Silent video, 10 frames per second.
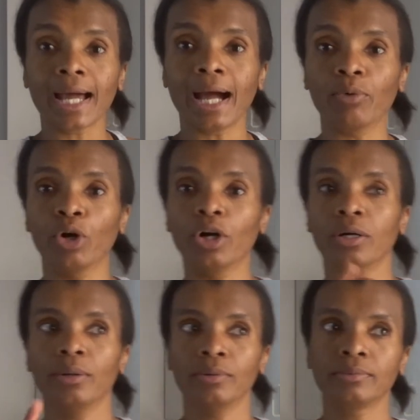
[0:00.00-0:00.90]
I
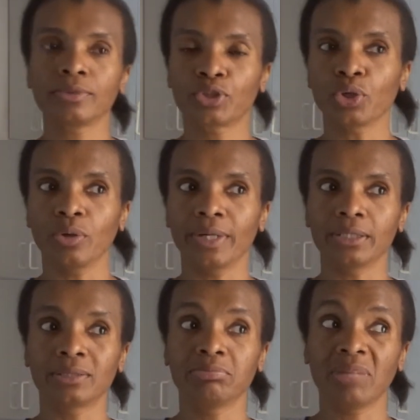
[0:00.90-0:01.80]
will show
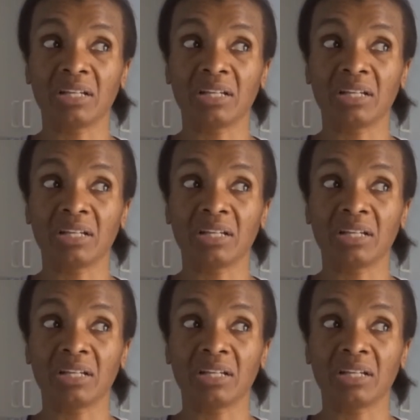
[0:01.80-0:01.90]
it.